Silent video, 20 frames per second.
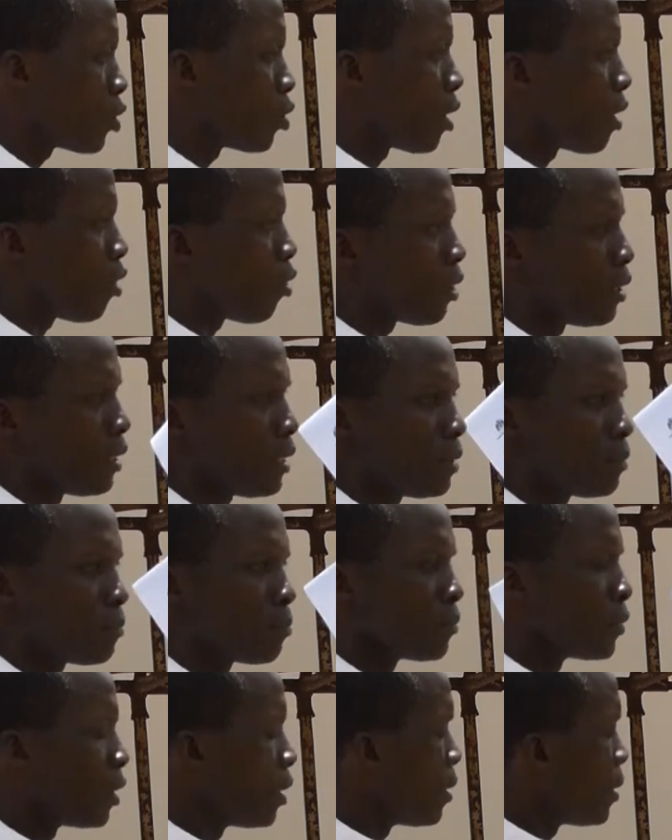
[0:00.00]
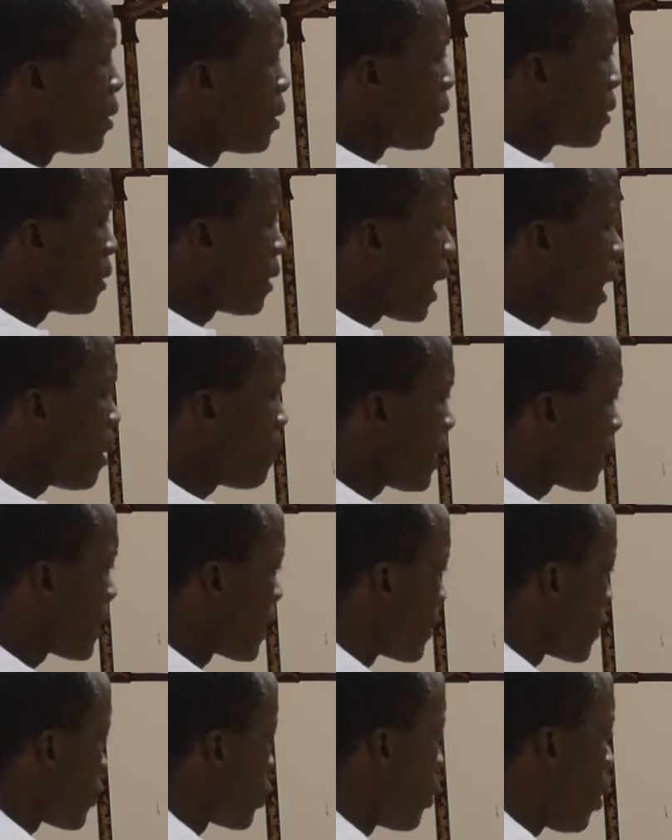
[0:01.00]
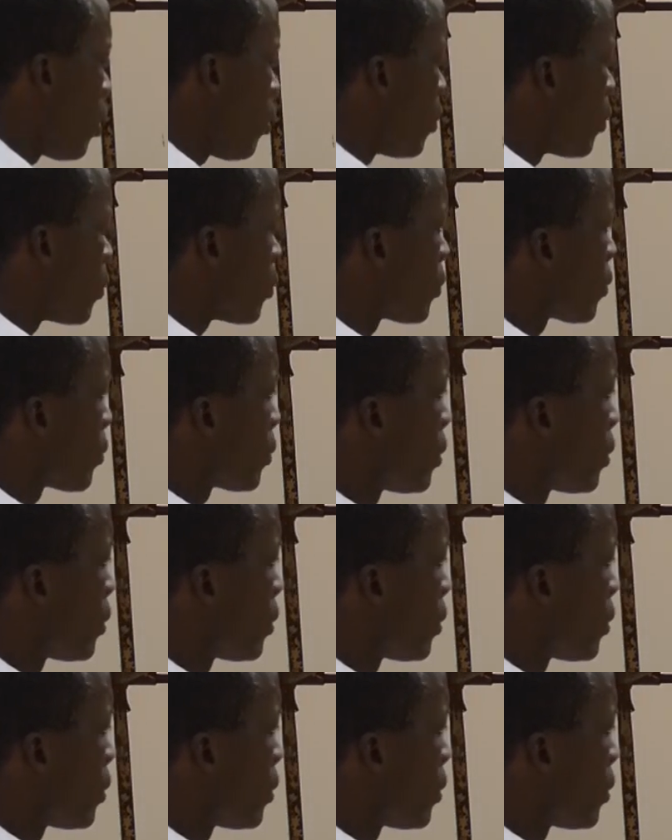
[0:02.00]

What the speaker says: it's not only diabetes, no.